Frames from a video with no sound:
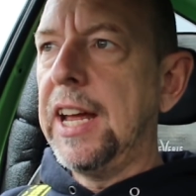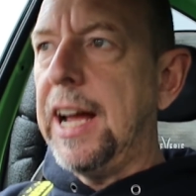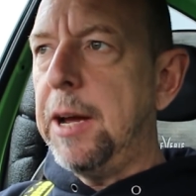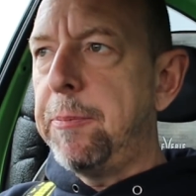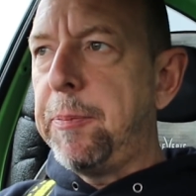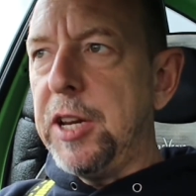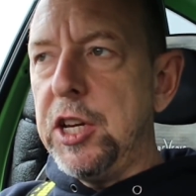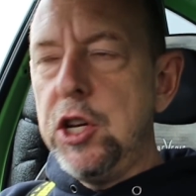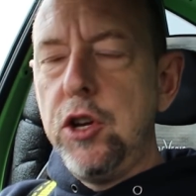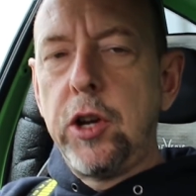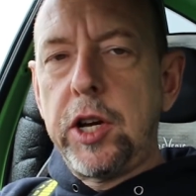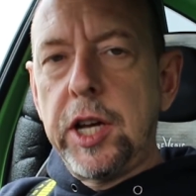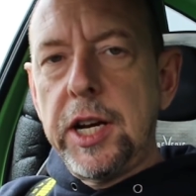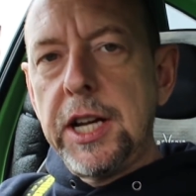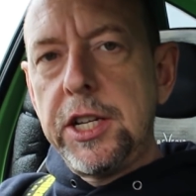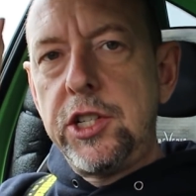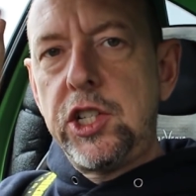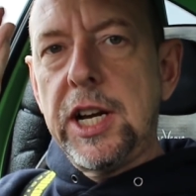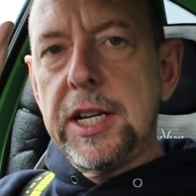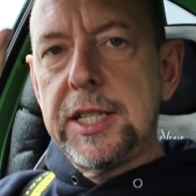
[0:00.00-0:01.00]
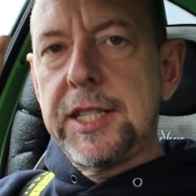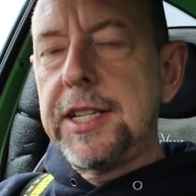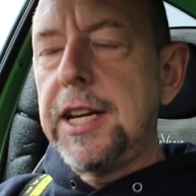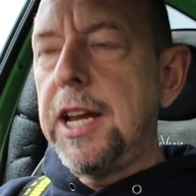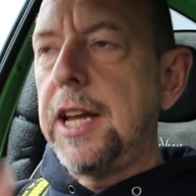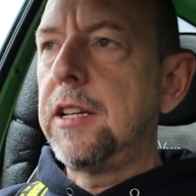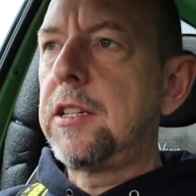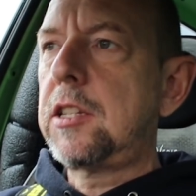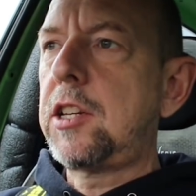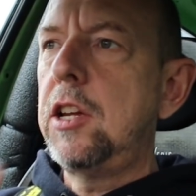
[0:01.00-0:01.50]
but you can adjust
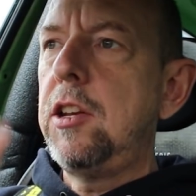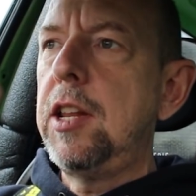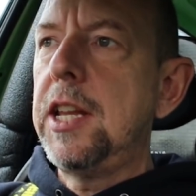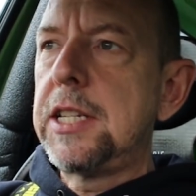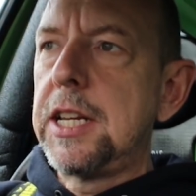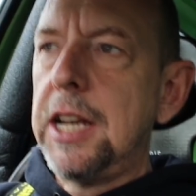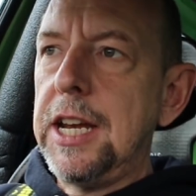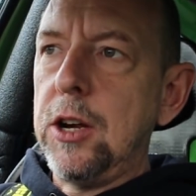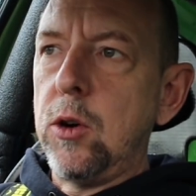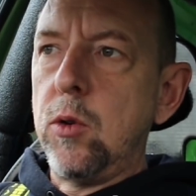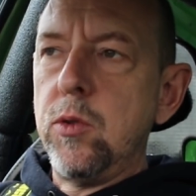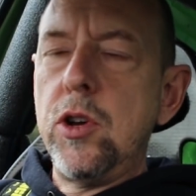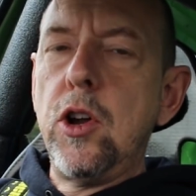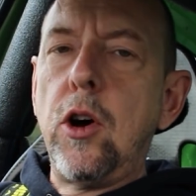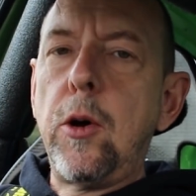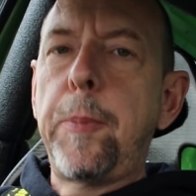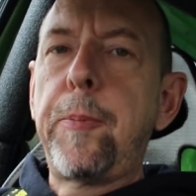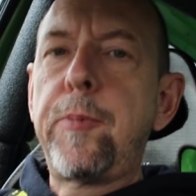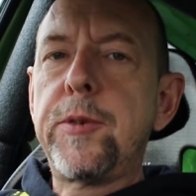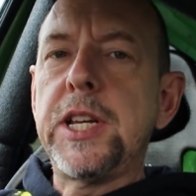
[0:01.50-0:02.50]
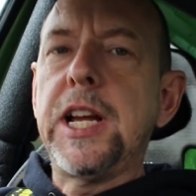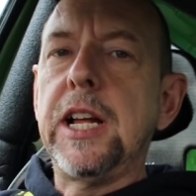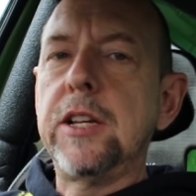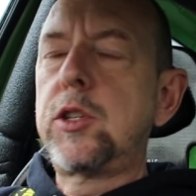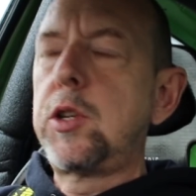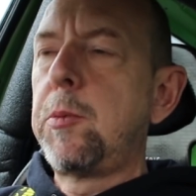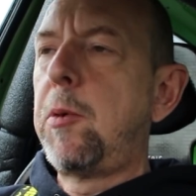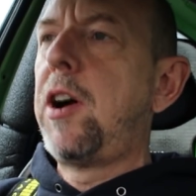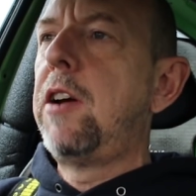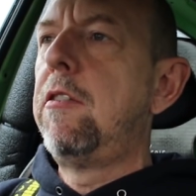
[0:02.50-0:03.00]
it. So there's a little knob down
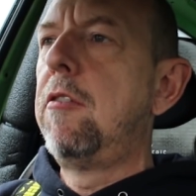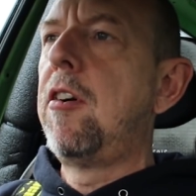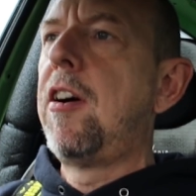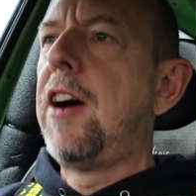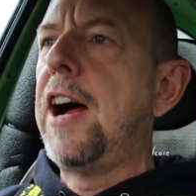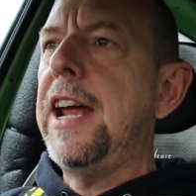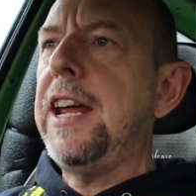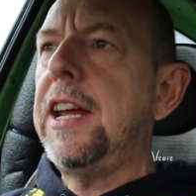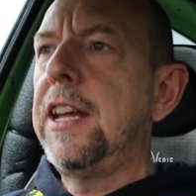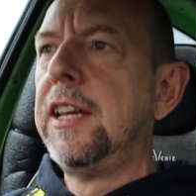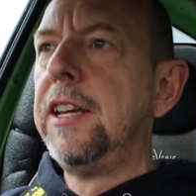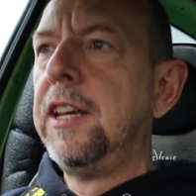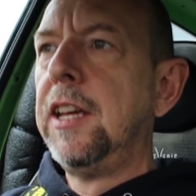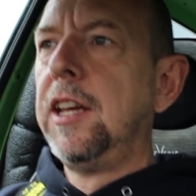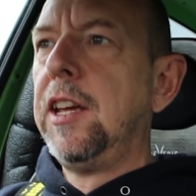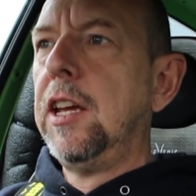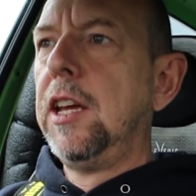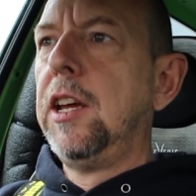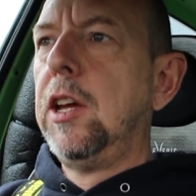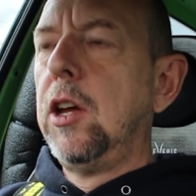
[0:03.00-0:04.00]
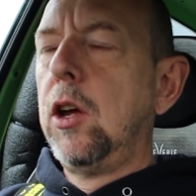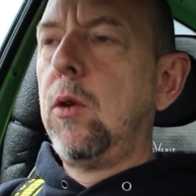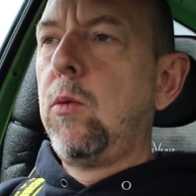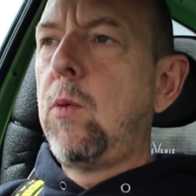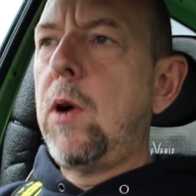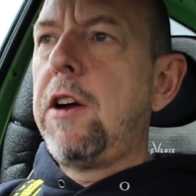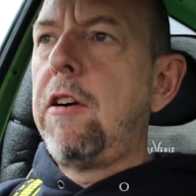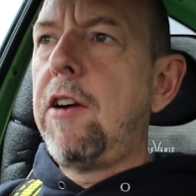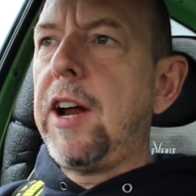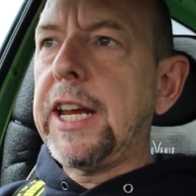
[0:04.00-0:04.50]
to my right
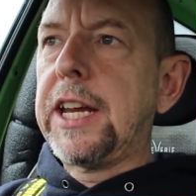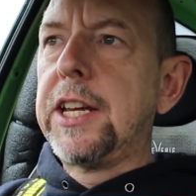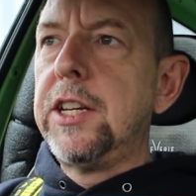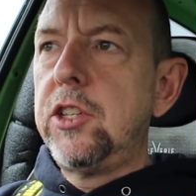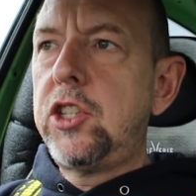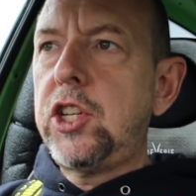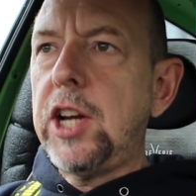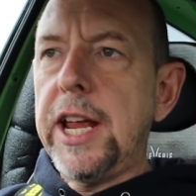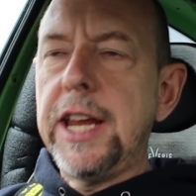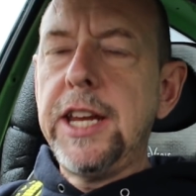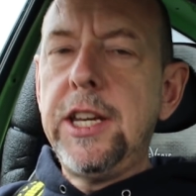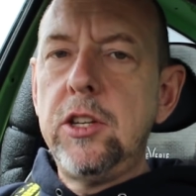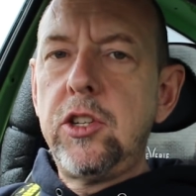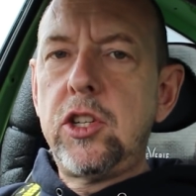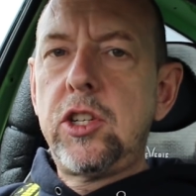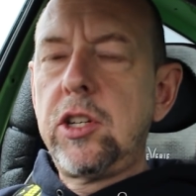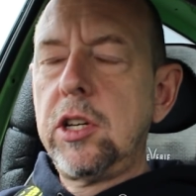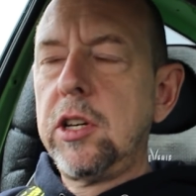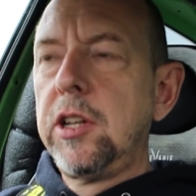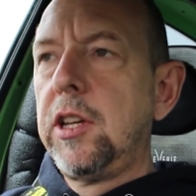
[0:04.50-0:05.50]
where I can change